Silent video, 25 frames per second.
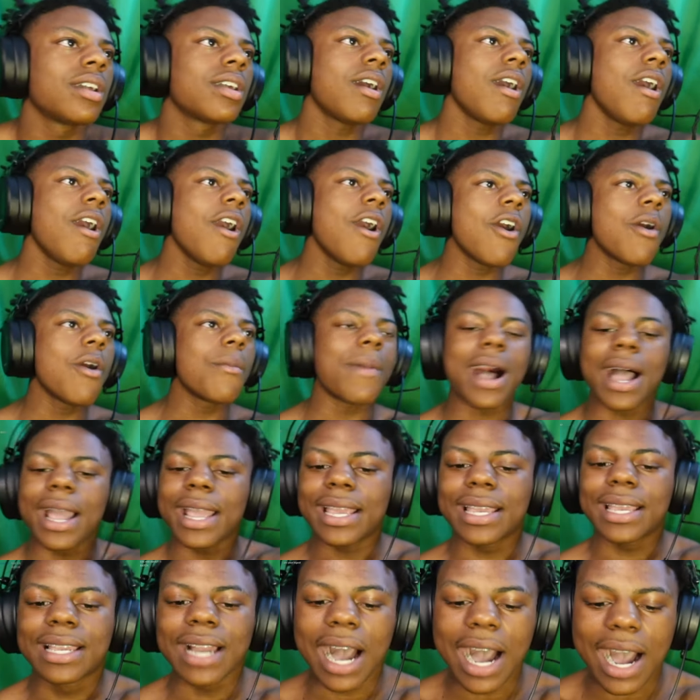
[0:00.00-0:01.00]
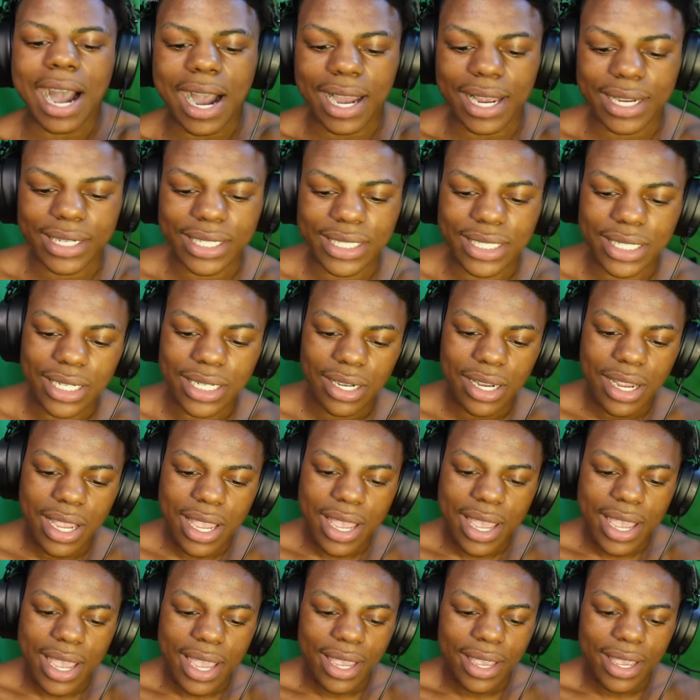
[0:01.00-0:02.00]
Oh, my gosh.
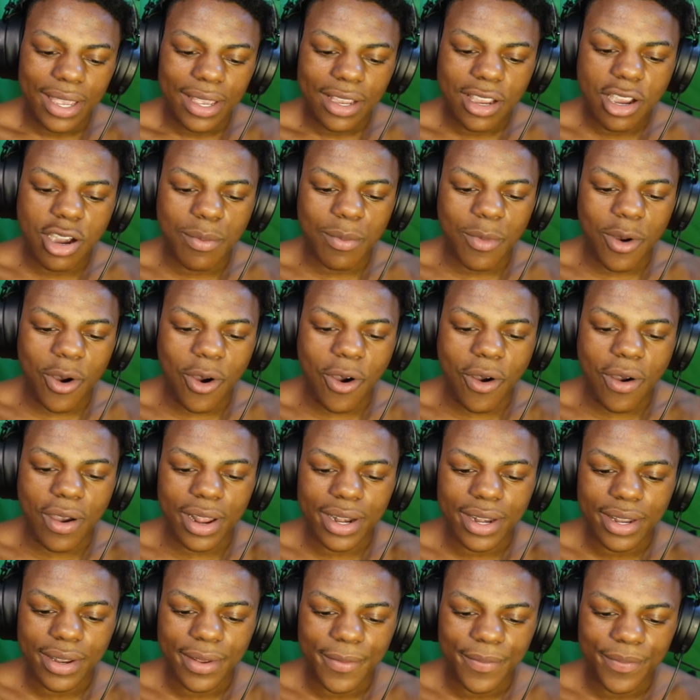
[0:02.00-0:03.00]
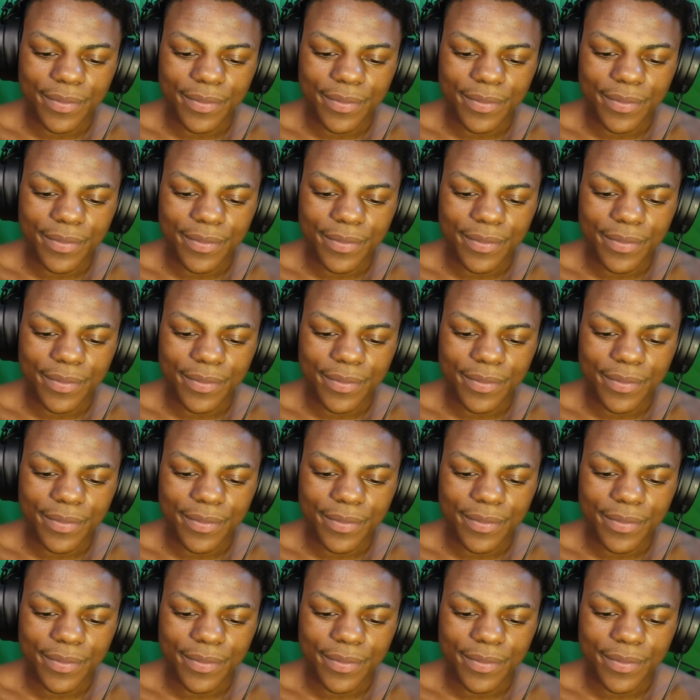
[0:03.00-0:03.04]
Come on.